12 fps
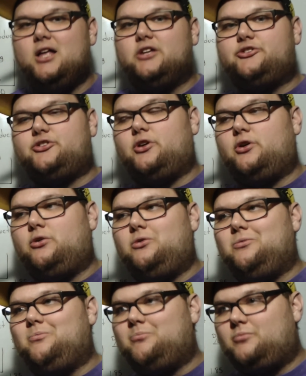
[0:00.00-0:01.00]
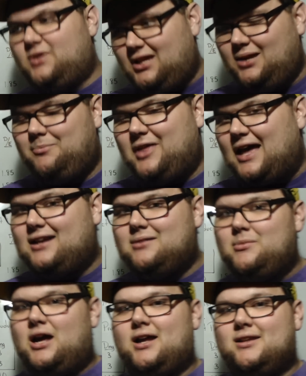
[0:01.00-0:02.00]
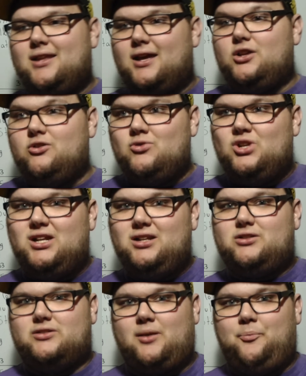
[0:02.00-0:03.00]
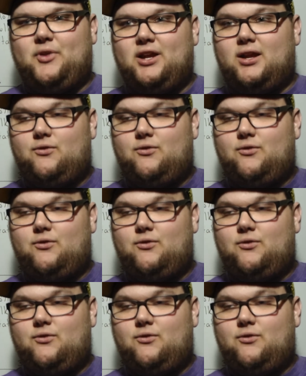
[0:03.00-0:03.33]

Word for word: So keep that in mind that you need something,